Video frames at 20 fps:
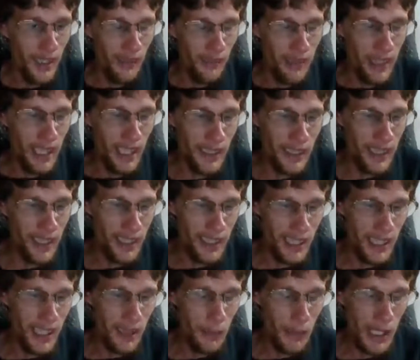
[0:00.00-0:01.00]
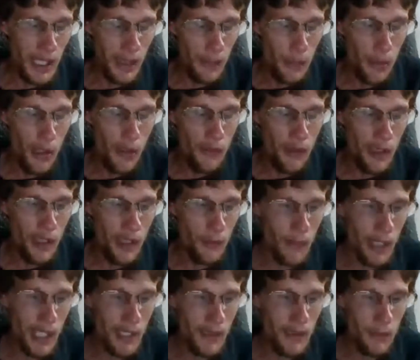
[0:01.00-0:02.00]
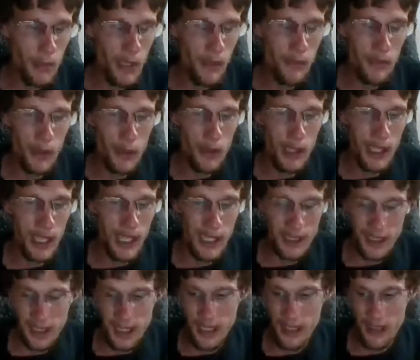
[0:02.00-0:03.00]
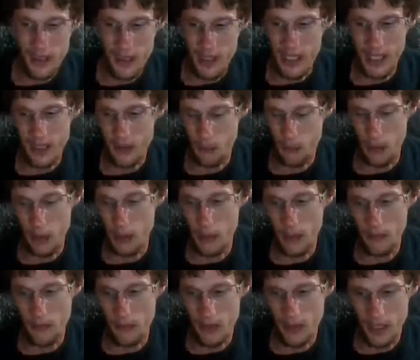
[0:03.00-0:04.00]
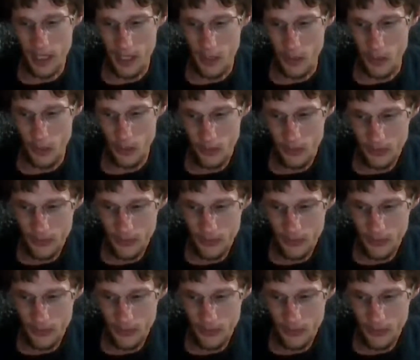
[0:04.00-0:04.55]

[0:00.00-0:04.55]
that I need to take them out to proof at Beaver Creek Antiques so I can put them up for sale.